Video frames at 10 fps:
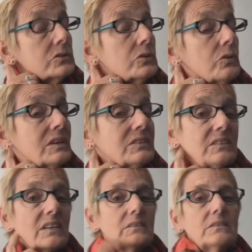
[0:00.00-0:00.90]
to
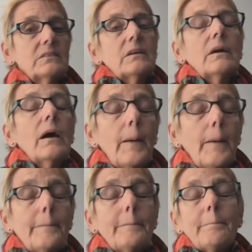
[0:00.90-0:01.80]
assist
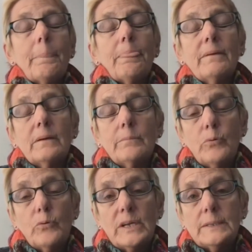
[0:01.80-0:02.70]
um, the
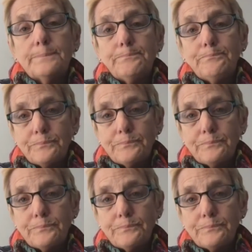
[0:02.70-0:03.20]
pointing.